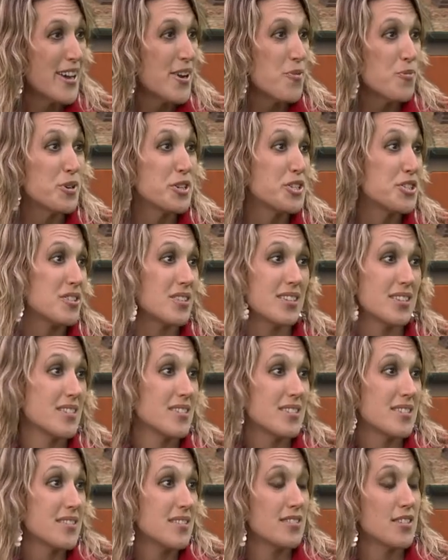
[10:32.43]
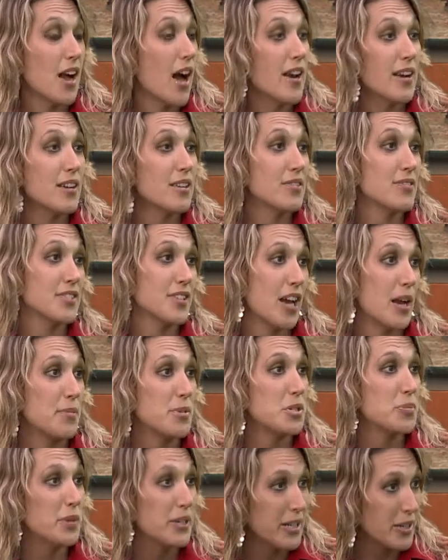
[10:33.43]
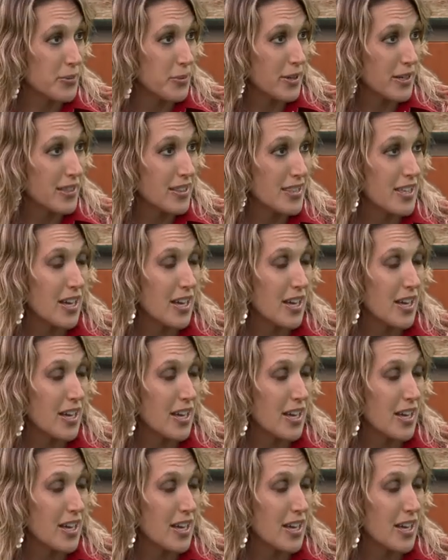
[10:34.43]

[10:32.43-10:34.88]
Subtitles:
which is not enough time to begin with.